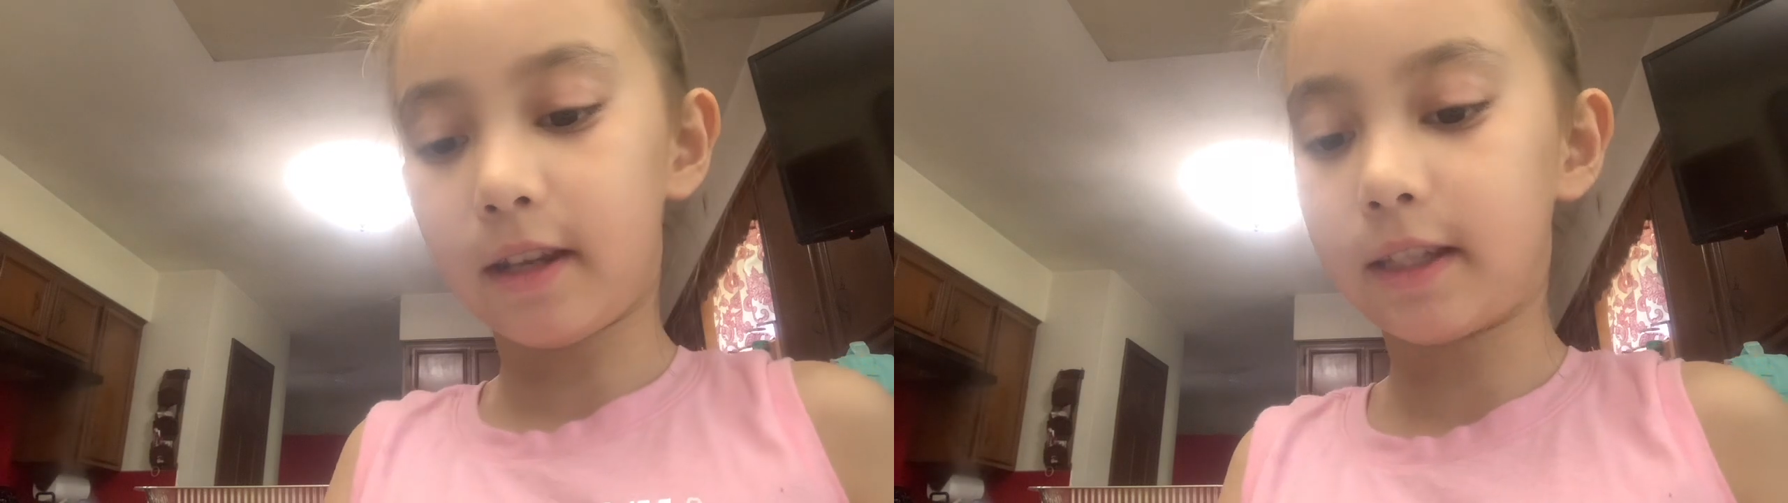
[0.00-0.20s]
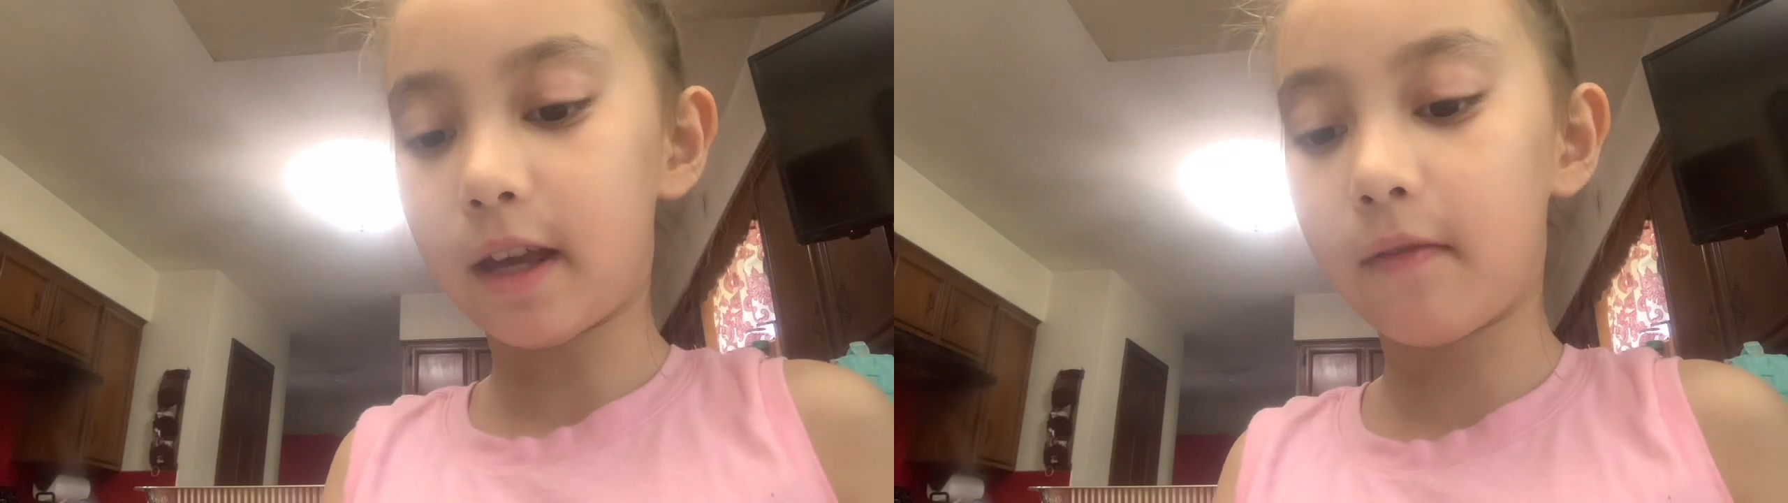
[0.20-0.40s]

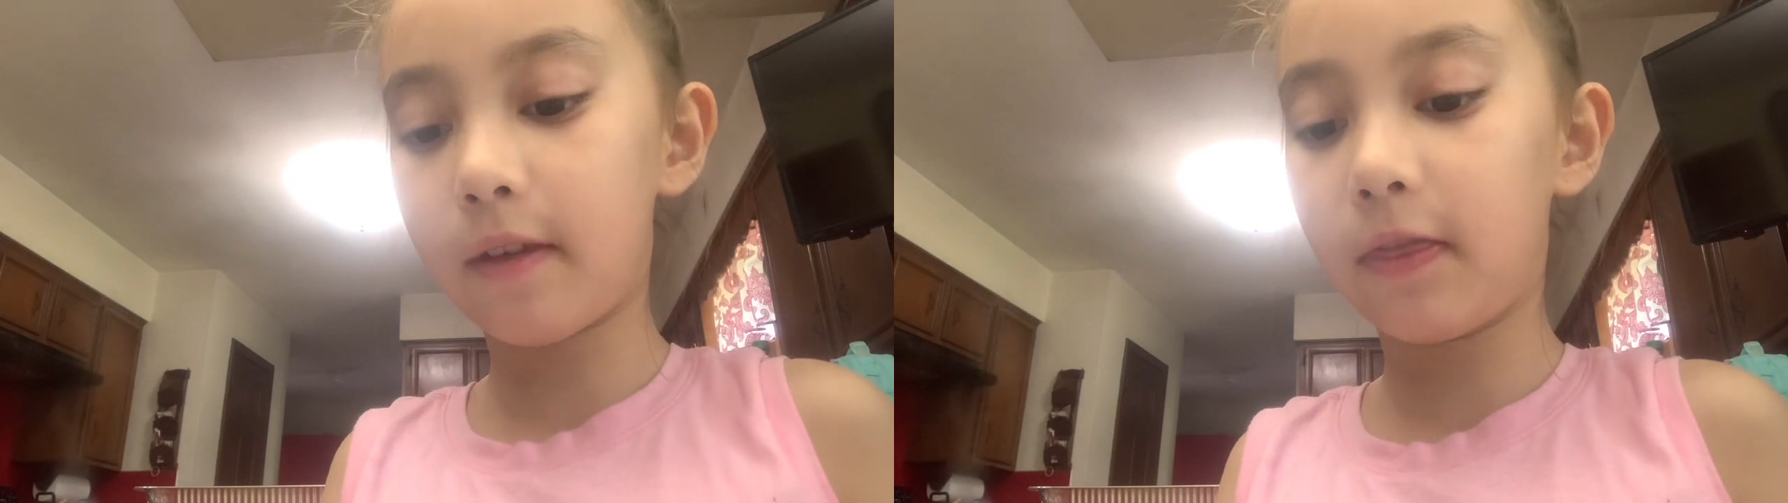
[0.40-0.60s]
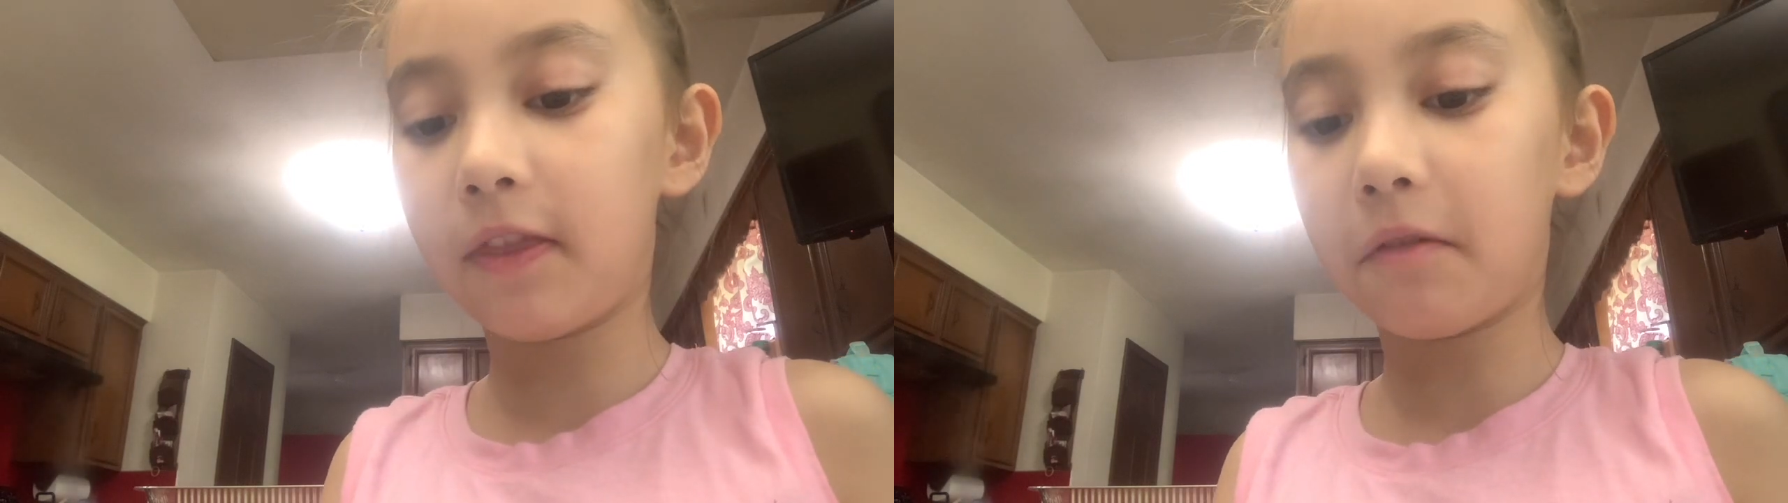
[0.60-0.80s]

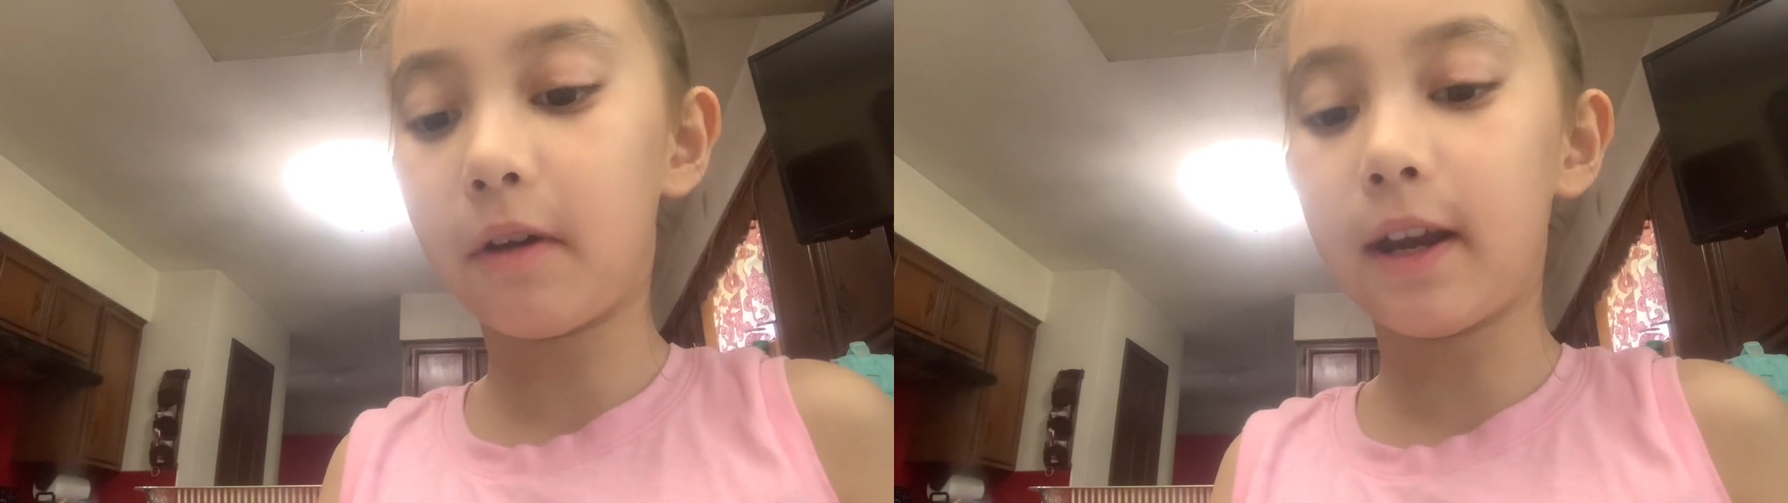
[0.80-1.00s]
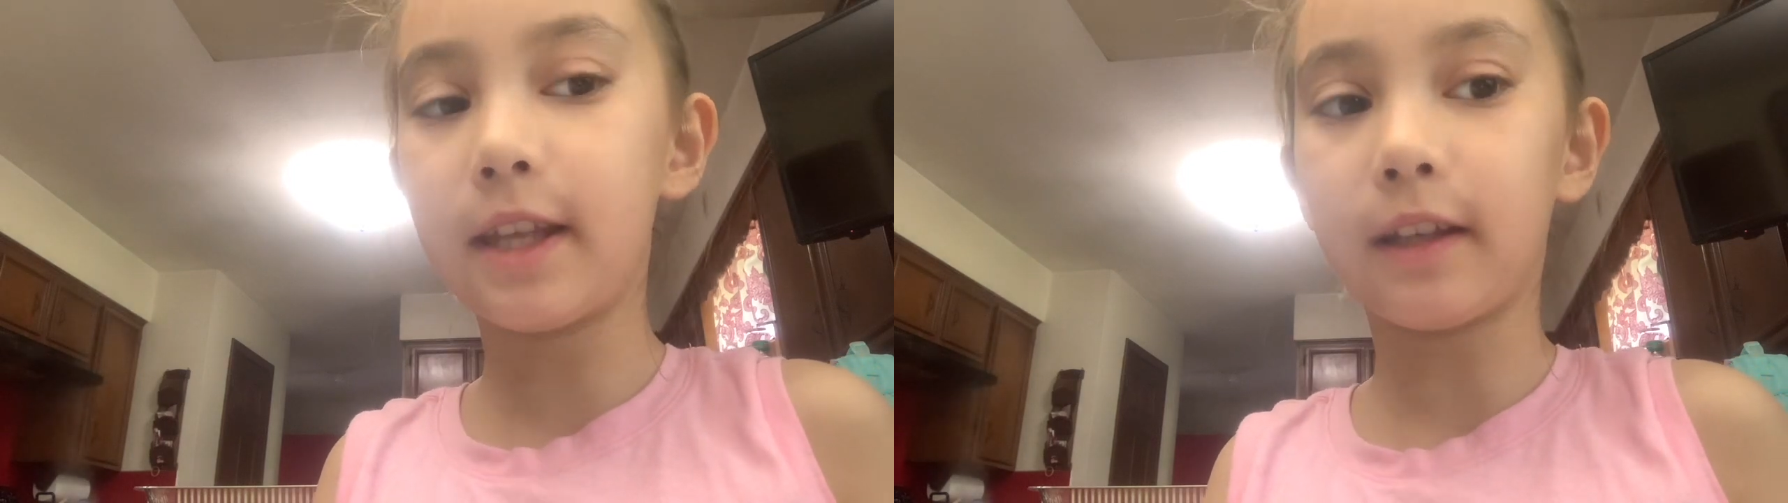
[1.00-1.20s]
seventh
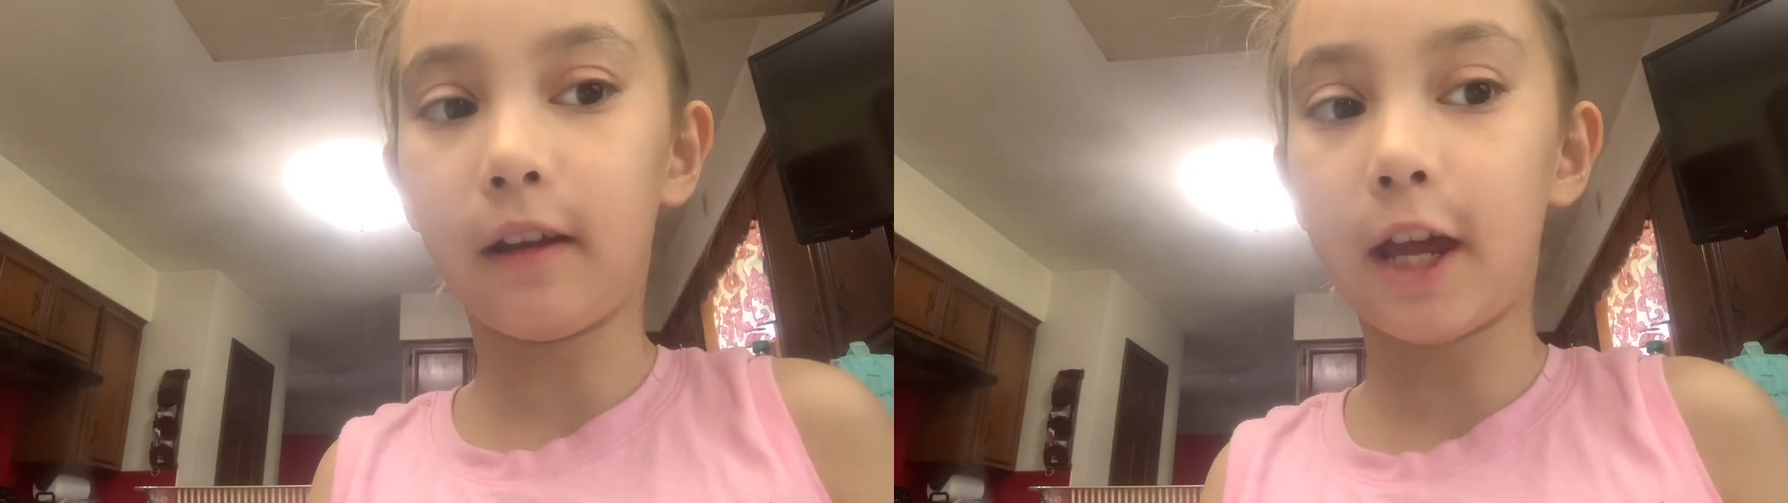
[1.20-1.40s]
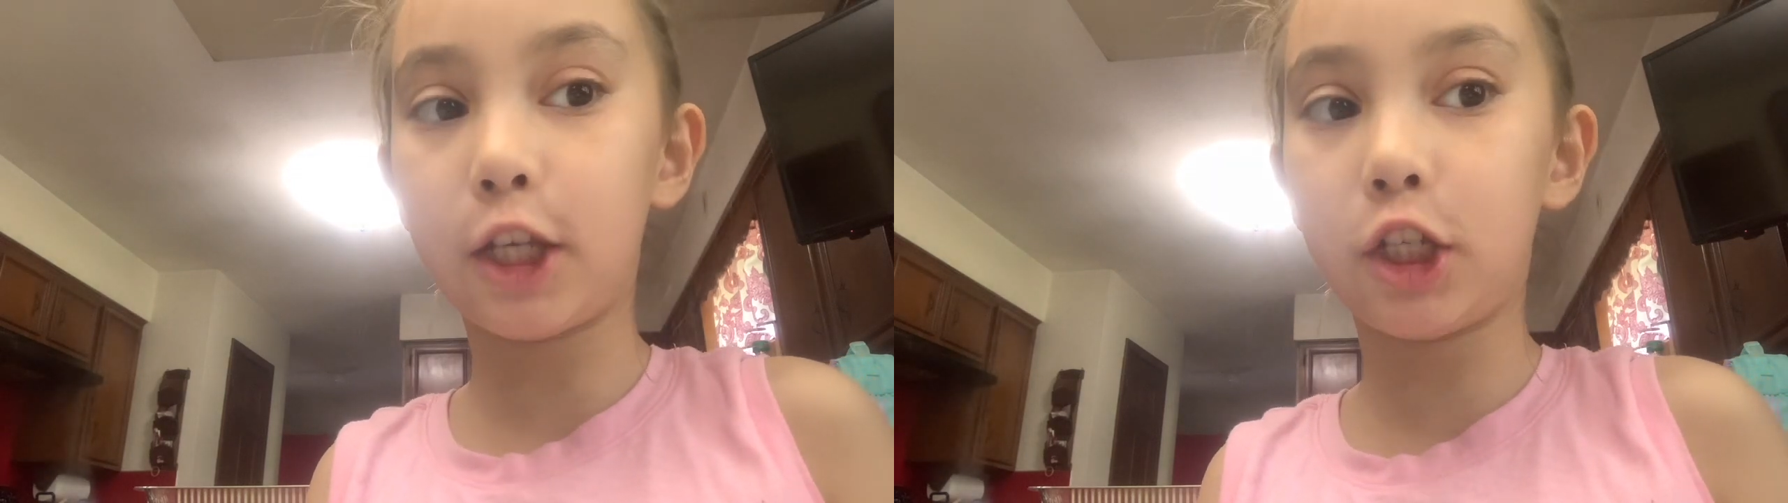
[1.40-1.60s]
one is
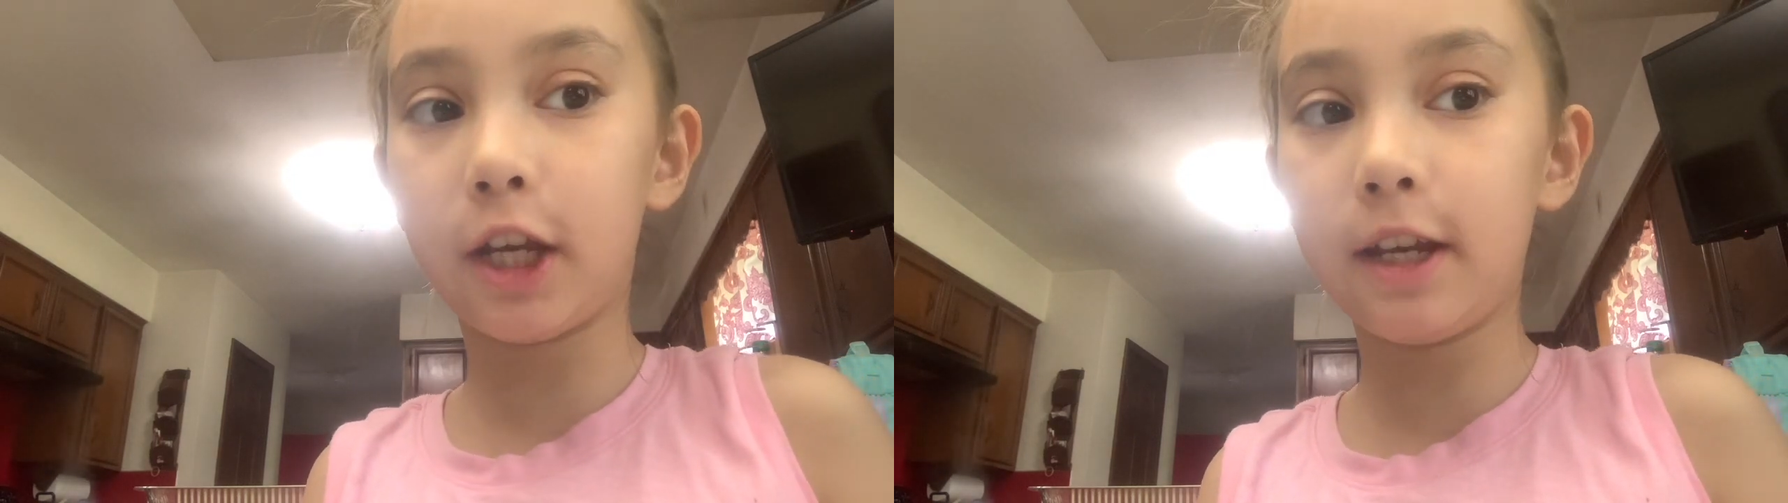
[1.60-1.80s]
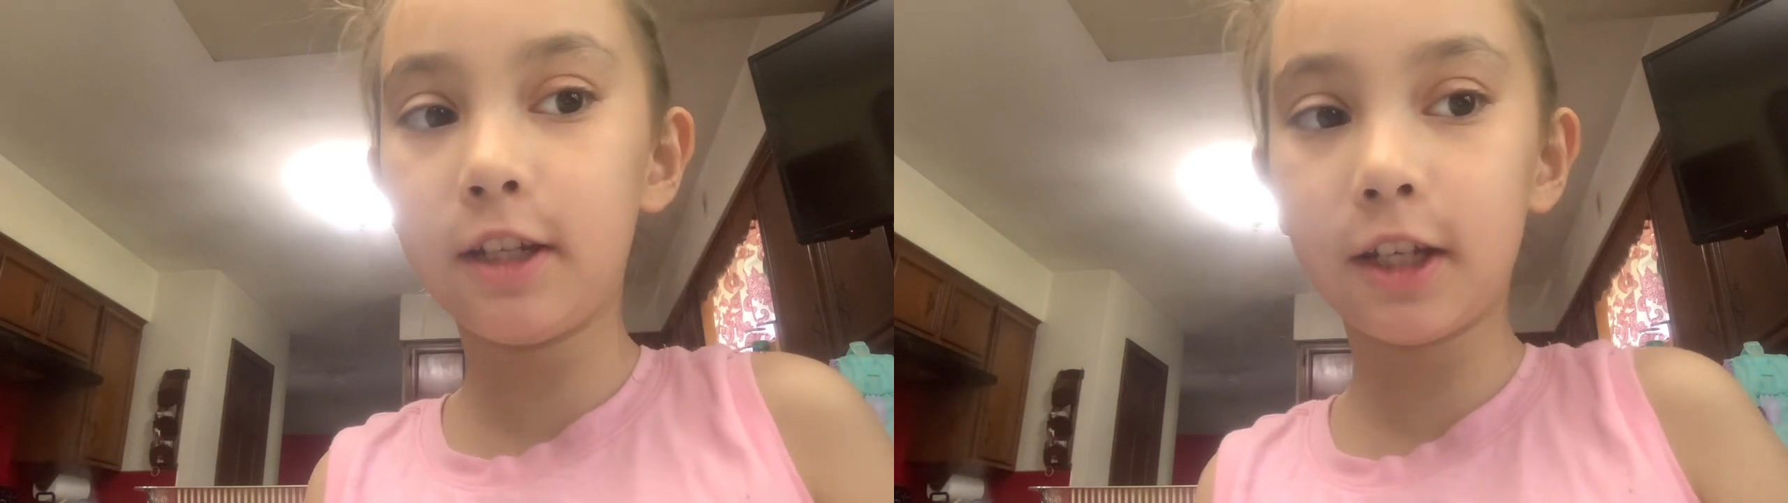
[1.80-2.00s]

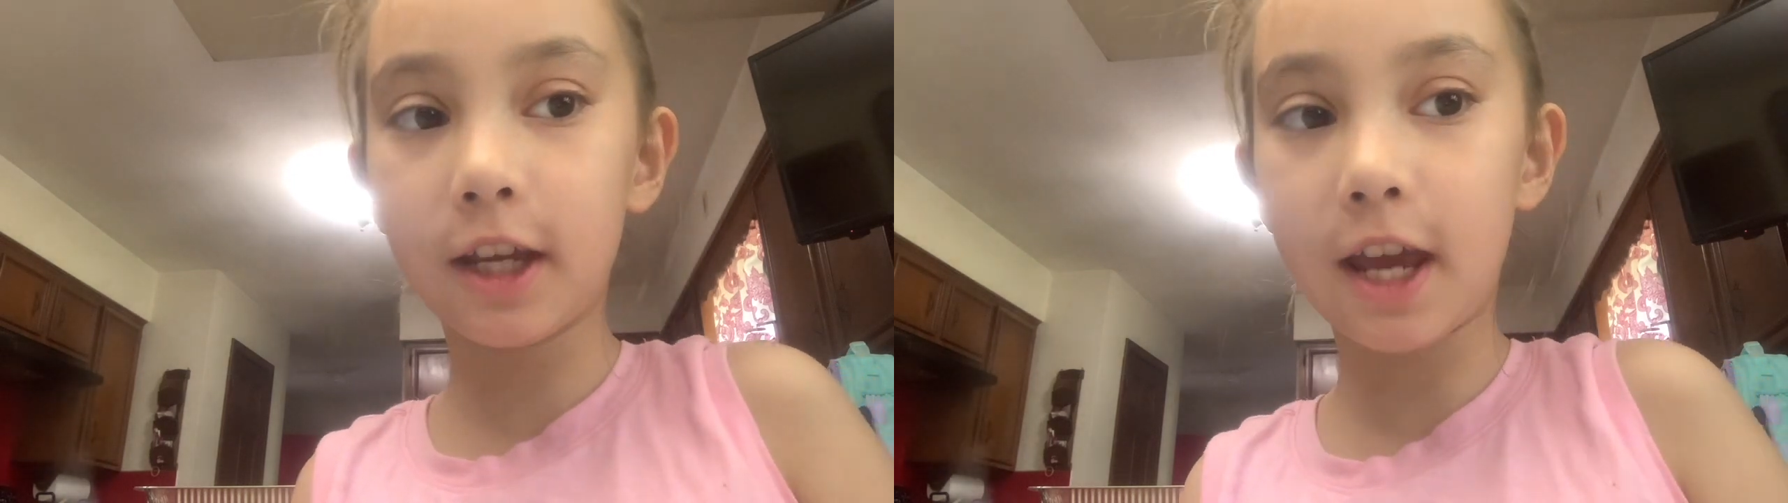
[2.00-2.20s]
legend,